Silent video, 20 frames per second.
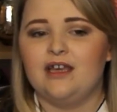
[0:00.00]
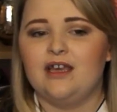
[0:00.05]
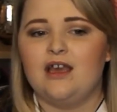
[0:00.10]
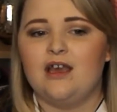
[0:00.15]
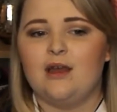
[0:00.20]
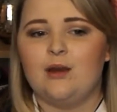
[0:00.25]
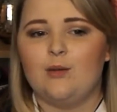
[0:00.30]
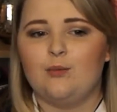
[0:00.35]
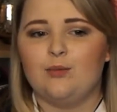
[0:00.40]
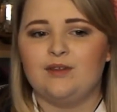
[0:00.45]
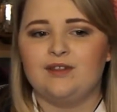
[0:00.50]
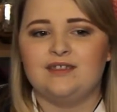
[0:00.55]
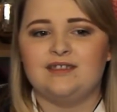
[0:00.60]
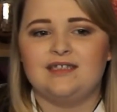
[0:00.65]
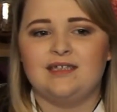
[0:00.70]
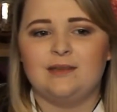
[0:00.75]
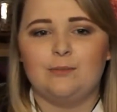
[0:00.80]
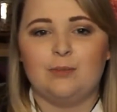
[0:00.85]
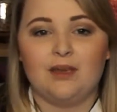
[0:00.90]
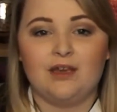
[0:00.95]
but there's like
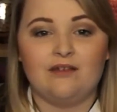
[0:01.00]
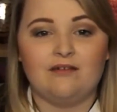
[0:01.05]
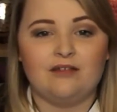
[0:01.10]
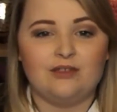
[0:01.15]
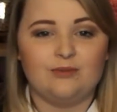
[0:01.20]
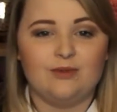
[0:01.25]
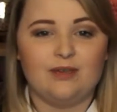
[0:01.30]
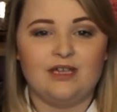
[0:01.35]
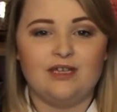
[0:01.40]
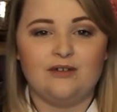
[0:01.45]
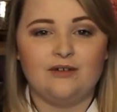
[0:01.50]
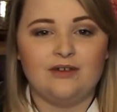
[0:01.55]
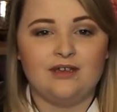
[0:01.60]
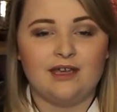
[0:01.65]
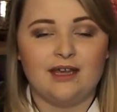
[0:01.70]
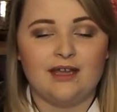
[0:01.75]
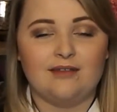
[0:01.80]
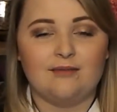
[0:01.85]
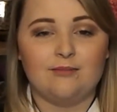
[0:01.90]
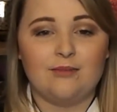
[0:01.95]
periods where you can get
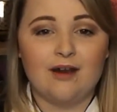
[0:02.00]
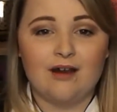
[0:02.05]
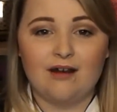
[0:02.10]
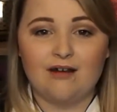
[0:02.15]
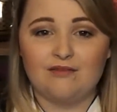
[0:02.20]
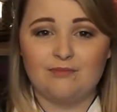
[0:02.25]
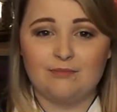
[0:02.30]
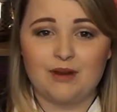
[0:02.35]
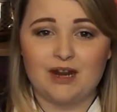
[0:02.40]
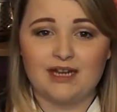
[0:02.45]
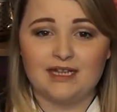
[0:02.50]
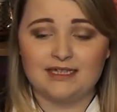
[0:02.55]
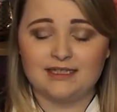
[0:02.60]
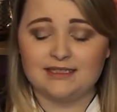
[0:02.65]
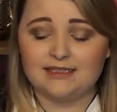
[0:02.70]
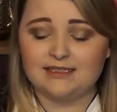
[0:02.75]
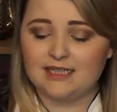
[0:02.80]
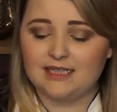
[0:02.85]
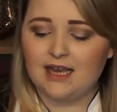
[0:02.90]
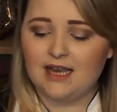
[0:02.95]
them half price.
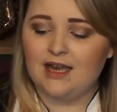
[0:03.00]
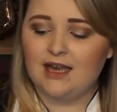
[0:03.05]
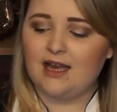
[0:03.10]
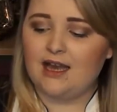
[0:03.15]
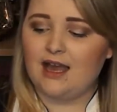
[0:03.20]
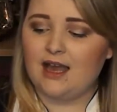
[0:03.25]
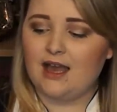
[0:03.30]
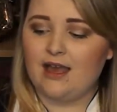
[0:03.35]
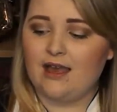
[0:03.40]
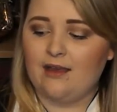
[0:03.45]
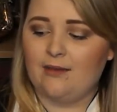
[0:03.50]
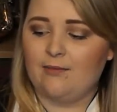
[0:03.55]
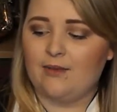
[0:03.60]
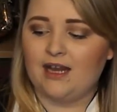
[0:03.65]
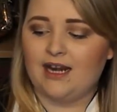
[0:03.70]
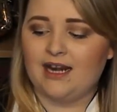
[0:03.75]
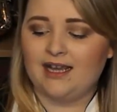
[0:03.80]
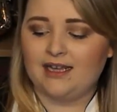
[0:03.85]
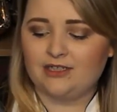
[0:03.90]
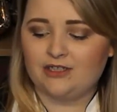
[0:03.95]
And I
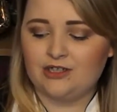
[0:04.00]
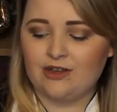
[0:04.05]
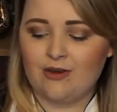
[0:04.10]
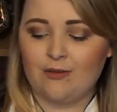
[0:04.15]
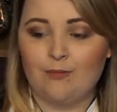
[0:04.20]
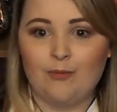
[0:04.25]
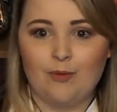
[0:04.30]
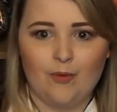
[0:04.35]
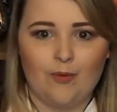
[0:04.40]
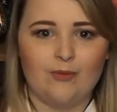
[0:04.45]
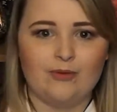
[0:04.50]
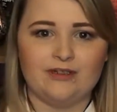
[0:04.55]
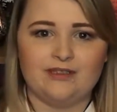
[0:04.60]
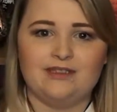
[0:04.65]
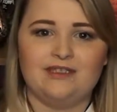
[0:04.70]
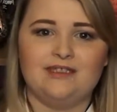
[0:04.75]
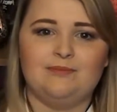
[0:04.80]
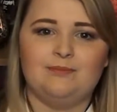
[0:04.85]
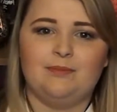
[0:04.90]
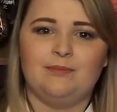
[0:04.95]
actually bought one of these
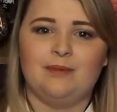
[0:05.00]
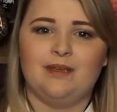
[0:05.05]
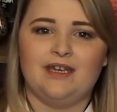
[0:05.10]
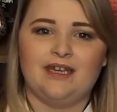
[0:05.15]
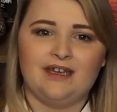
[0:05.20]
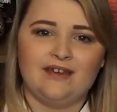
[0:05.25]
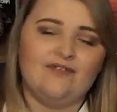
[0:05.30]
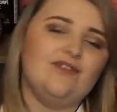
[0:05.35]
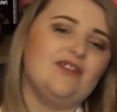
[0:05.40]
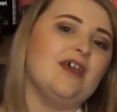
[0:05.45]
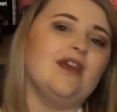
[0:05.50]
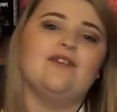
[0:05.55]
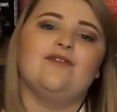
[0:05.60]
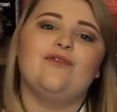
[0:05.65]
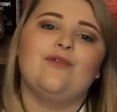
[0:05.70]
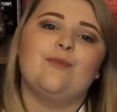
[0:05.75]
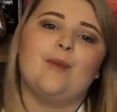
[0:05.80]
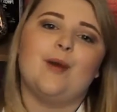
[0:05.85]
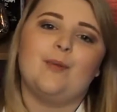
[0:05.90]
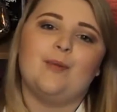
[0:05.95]
big gift sets for
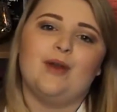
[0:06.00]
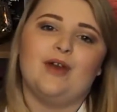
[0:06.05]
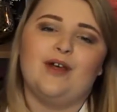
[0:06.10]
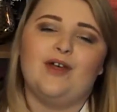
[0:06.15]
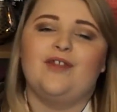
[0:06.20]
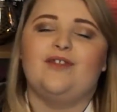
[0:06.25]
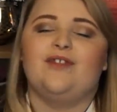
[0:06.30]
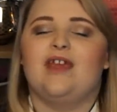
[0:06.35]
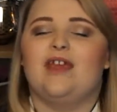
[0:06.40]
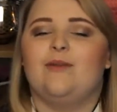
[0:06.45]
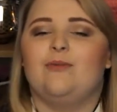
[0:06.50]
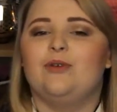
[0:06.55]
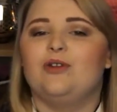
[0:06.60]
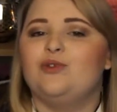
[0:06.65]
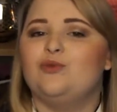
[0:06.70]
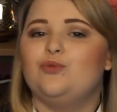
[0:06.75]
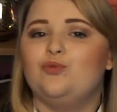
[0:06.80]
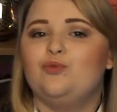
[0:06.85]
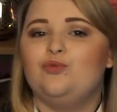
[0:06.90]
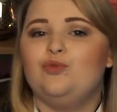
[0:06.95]
my birthday, which
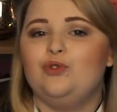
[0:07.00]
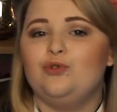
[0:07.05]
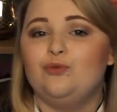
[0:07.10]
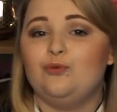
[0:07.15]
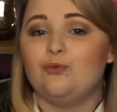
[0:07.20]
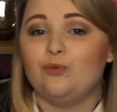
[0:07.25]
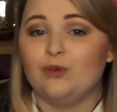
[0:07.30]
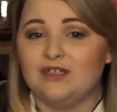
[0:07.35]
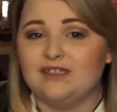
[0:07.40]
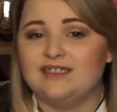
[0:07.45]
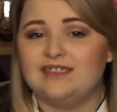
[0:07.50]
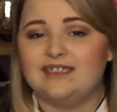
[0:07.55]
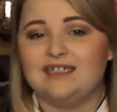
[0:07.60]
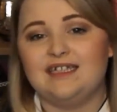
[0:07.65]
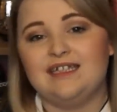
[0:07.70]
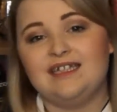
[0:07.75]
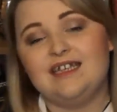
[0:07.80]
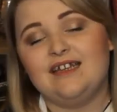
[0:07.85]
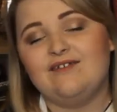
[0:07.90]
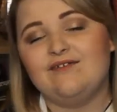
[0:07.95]
you will see
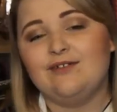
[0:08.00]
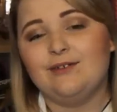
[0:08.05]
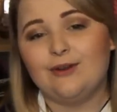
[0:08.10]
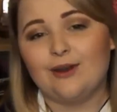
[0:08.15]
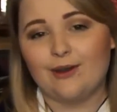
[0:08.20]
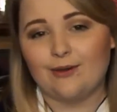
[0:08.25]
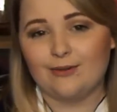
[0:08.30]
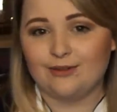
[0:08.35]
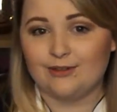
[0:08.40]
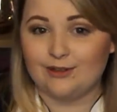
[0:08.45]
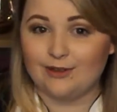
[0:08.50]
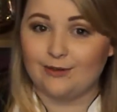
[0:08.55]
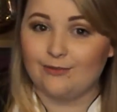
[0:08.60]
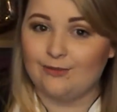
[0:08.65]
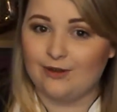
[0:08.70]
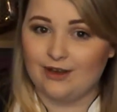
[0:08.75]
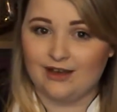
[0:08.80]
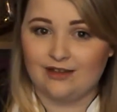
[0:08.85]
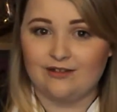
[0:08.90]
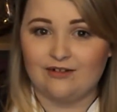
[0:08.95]
if you go and look at what I
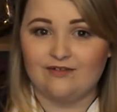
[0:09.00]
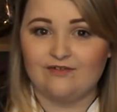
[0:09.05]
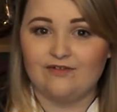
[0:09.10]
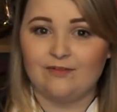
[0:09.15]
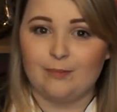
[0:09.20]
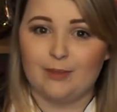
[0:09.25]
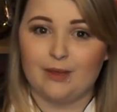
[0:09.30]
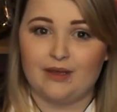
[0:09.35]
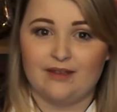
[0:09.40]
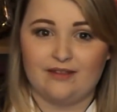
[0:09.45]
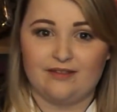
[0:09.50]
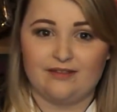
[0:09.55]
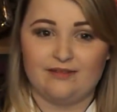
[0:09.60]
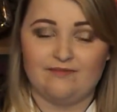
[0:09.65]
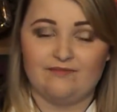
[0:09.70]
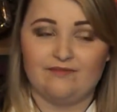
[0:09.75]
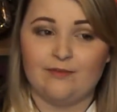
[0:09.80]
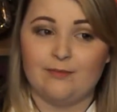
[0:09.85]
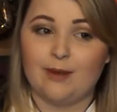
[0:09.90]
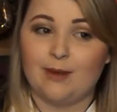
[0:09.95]
got for
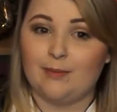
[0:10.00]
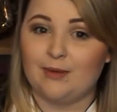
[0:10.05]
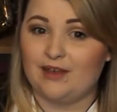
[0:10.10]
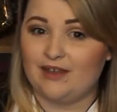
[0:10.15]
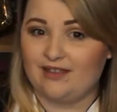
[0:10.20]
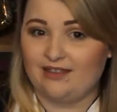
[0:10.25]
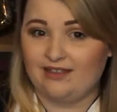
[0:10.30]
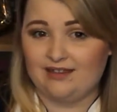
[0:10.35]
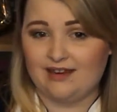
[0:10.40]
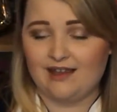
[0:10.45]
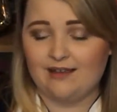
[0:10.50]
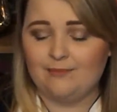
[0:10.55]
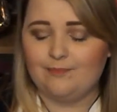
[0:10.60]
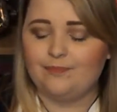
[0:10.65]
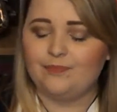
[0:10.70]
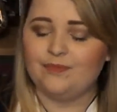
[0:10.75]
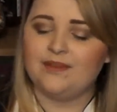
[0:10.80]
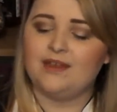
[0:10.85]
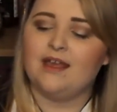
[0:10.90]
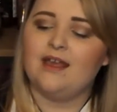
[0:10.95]
my birthday.
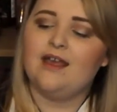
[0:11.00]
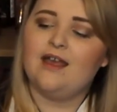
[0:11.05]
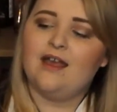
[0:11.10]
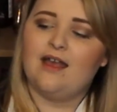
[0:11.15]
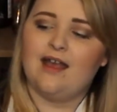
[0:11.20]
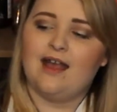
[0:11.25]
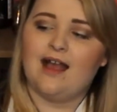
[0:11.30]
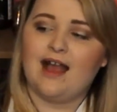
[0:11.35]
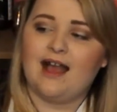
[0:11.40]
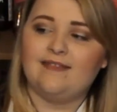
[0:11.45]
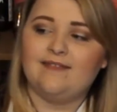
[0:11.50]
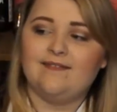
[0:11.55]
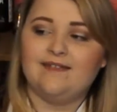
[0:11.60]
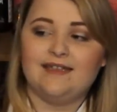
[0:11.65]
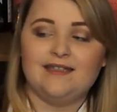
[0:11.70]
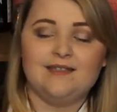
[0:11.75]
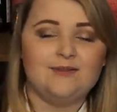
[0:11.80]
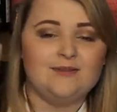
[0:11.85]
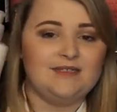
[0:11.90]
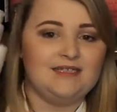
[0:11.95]
and this
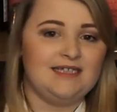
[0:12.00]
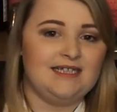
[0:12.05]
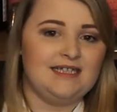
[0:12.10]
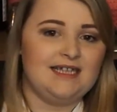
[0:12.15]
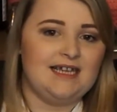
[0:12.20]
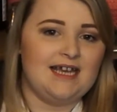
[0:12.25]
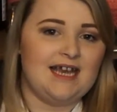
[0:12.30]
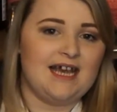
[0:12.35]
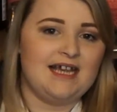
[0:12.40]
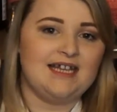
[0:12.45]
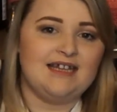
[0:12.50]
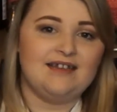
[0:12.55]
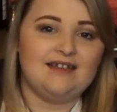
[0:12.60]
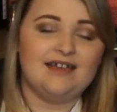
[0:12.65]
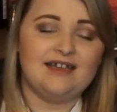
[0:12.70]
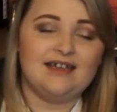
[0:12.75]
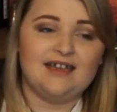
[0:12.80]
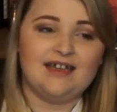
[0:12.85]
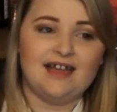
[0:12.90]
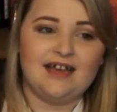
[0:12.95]
was in it, and I
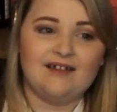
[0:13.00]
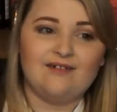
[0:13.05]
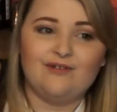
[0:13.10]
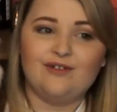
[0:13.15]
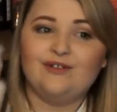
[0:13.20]
have only